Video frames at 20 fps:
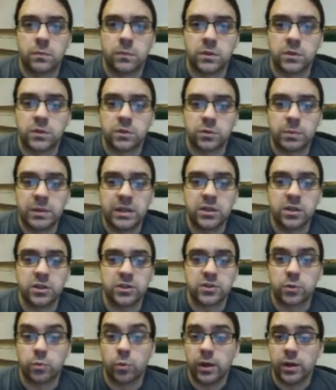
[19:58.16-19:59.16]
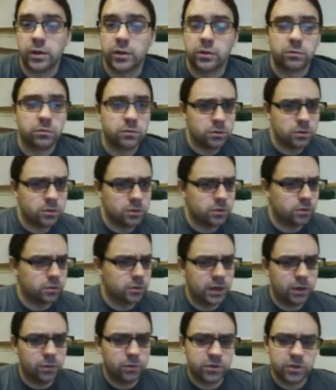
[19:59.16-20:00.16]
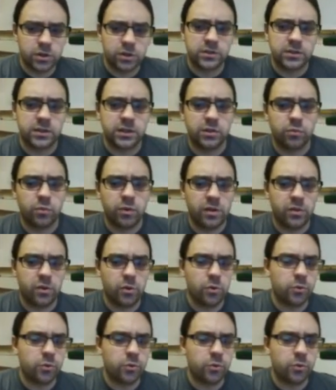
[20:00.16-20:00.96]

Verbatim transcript: the speed squared. So now we're starting to see where the